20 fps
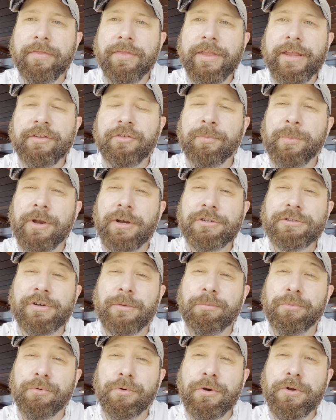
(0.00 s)
these beers are
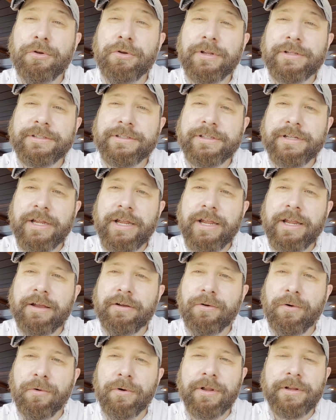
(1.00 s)
brewed at sea
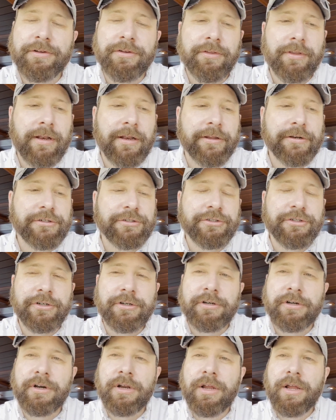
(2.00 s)
according to the
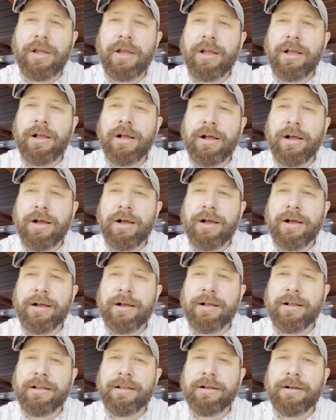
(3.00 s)
literature,
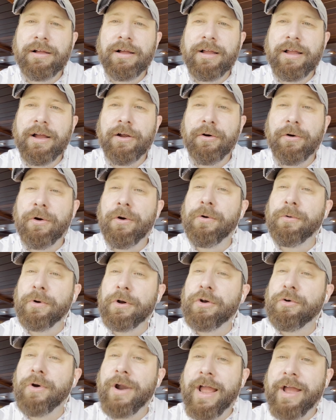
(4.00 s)
or
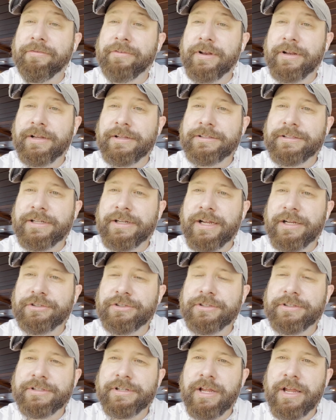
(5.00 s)
crafted at sea I
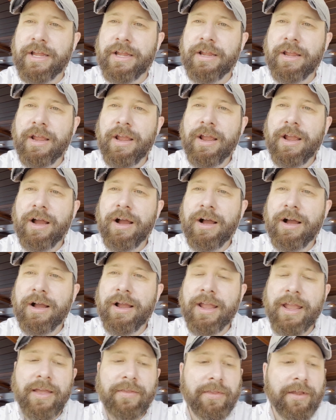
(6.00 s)
should say,
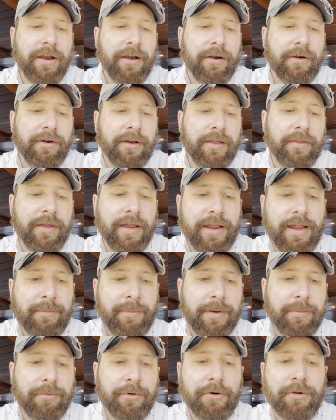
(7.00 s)
and they can
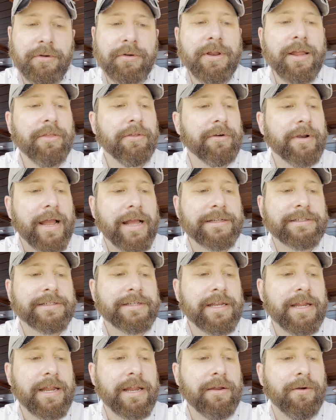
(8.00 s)
be brewed either at
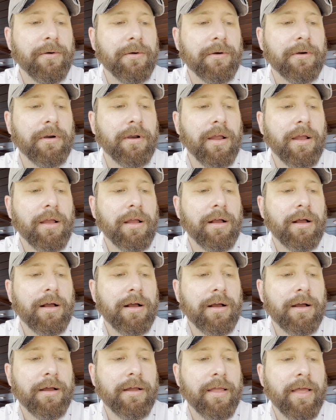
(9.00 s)
sea or
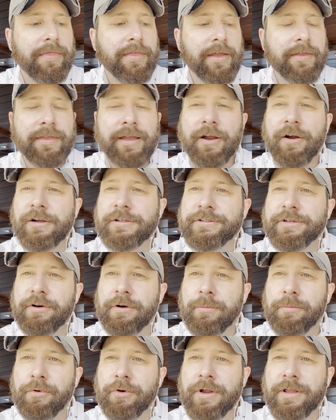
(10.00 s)
I think they also are
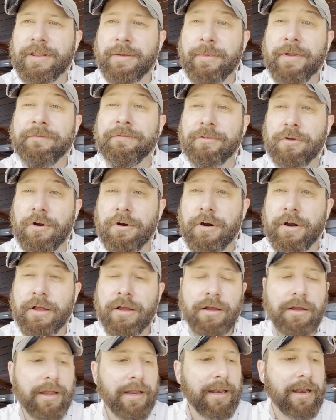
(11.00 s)
brewing them in Florida,
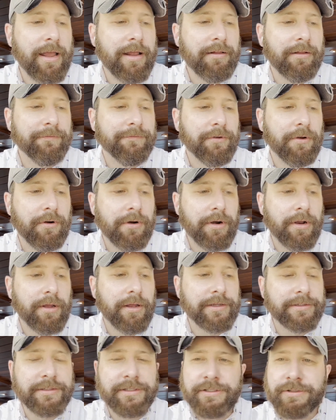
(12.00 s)
in Lakeland, Florida,
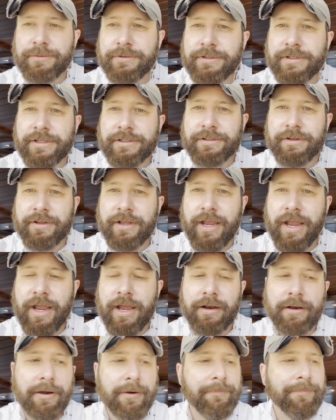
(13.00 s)
as this one says on the
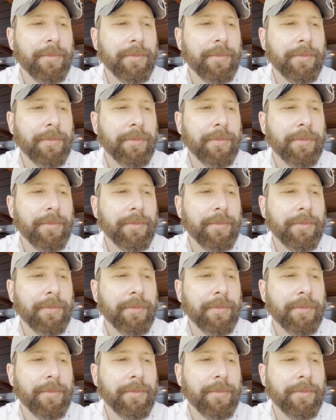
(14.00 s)
can here.